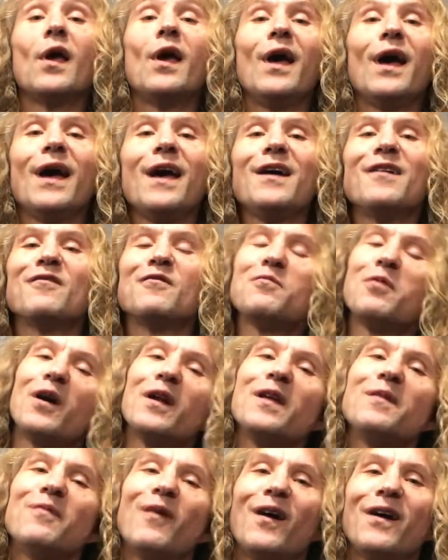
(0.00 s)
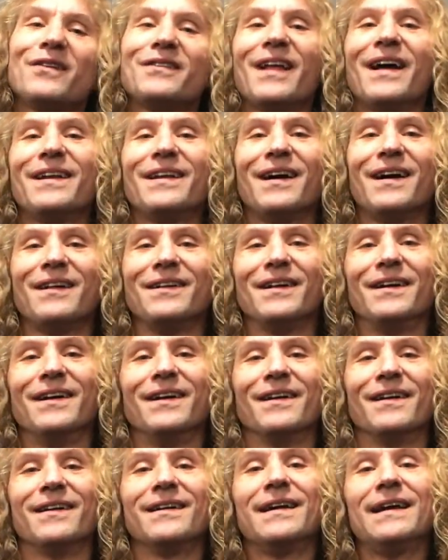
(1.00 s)
Hey everybody, Paul Lidel
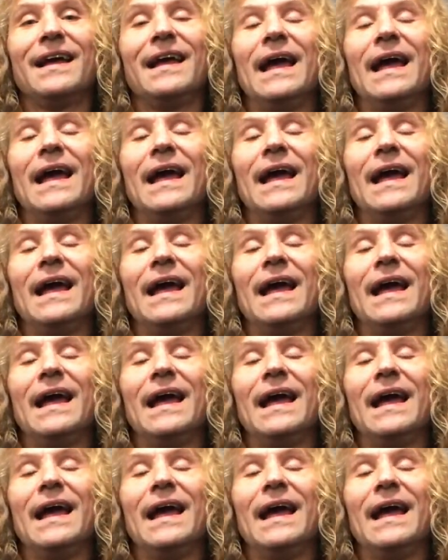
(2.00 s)
here,